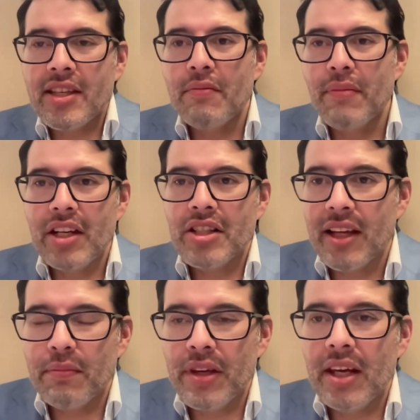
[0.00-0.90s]
imagine
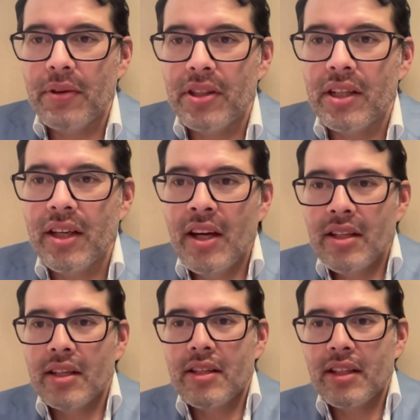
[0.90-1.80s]
like being able to
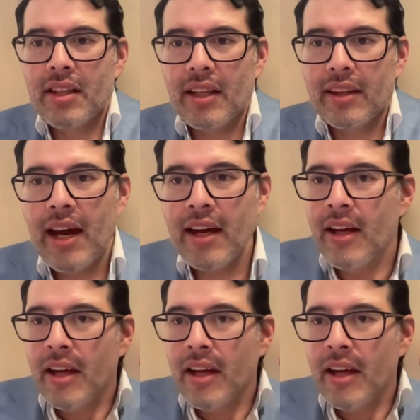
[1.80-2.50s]
dictate that.